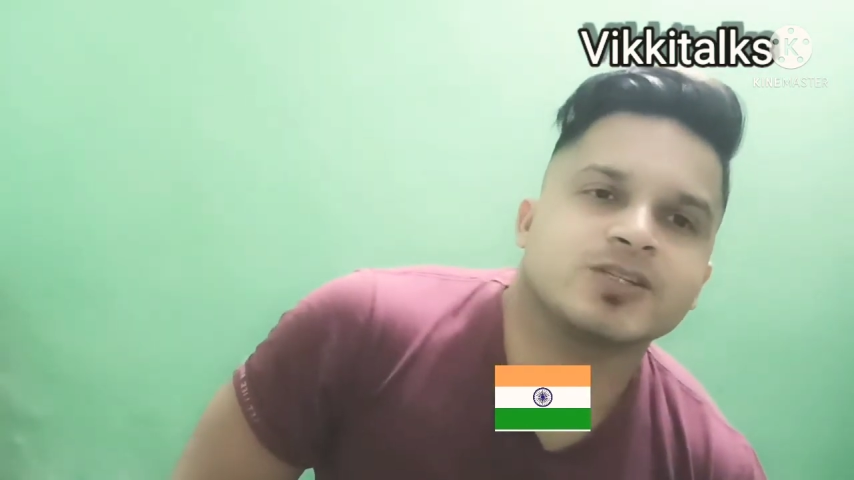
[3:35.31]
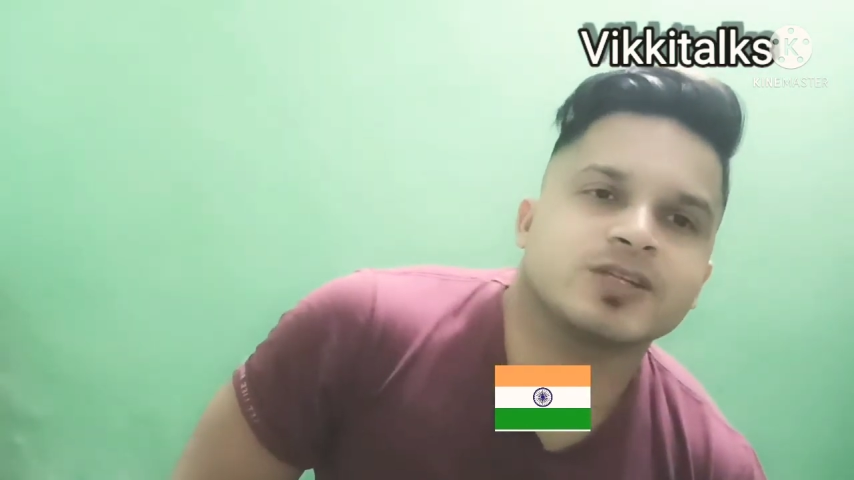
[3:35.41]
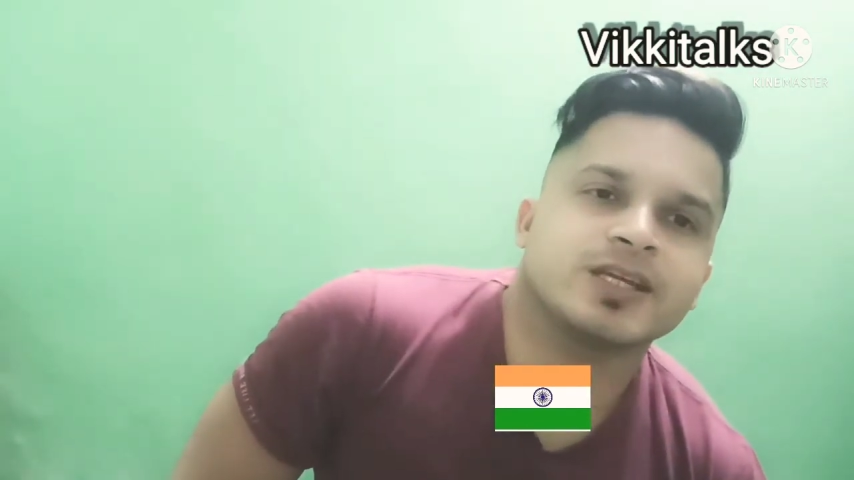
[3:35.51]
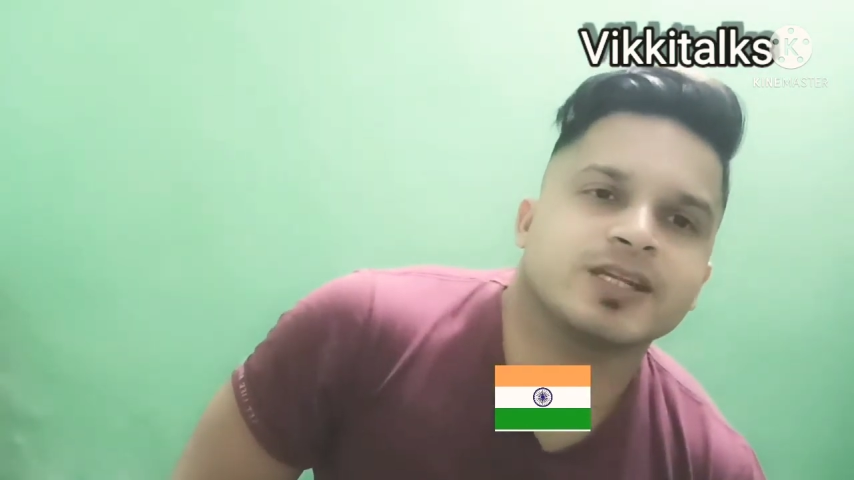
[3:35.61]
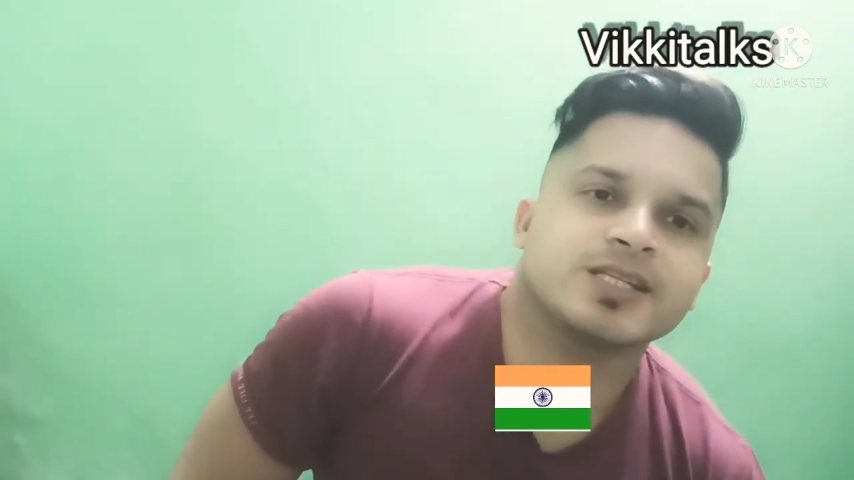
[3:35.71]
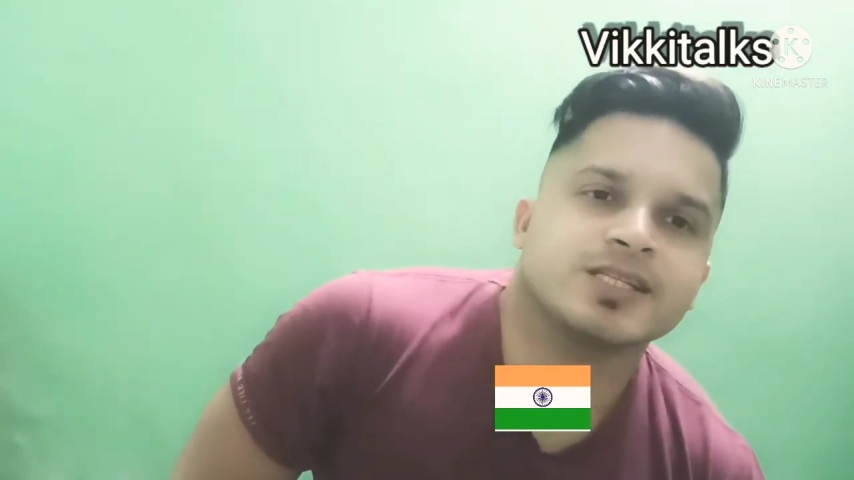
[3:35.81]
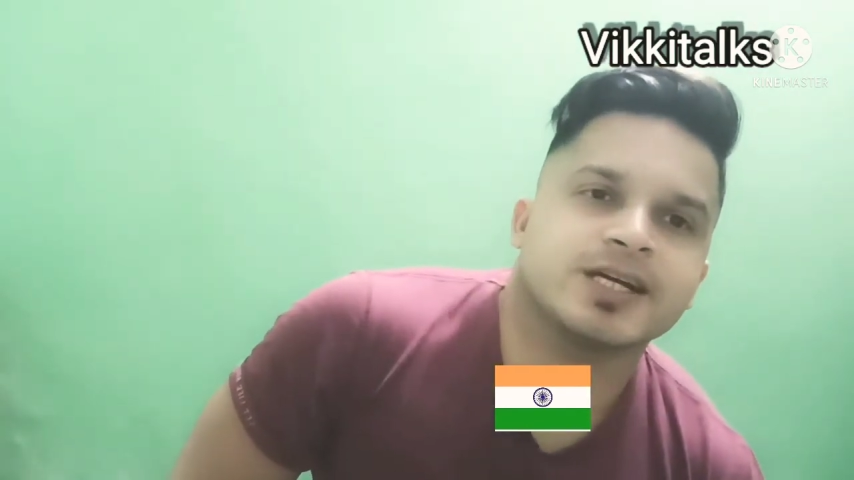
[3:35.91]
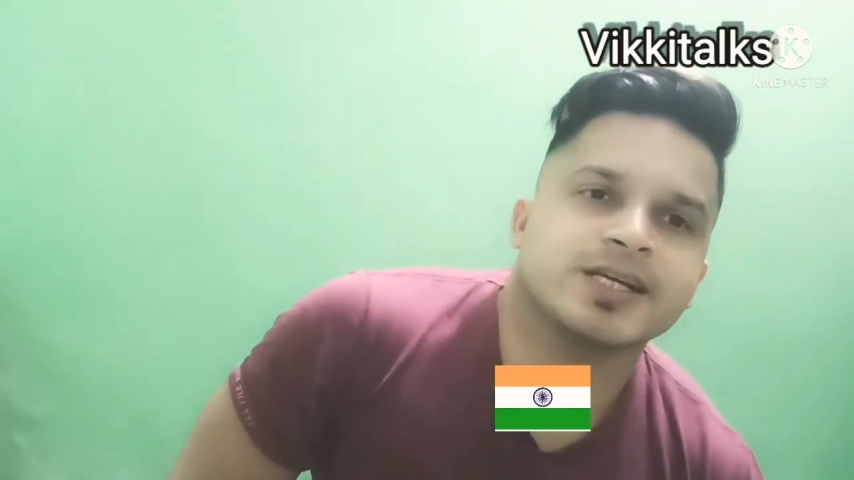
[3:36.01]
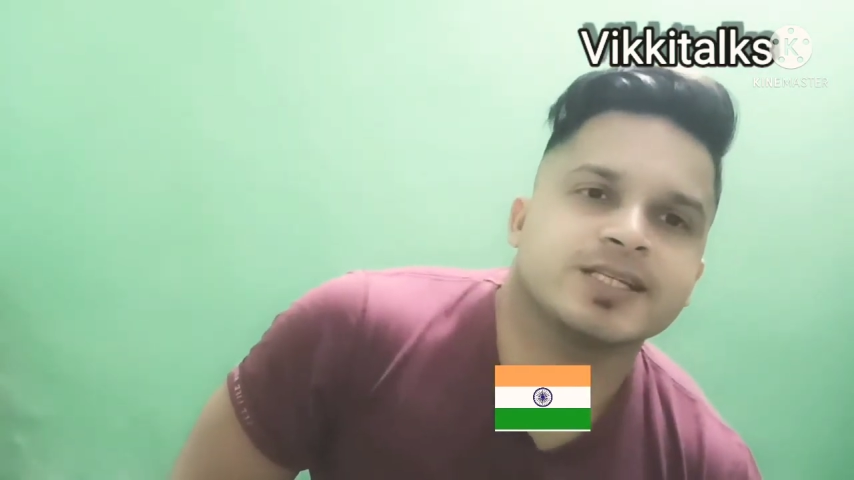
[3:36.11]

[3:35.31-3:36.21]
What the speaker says: today Russia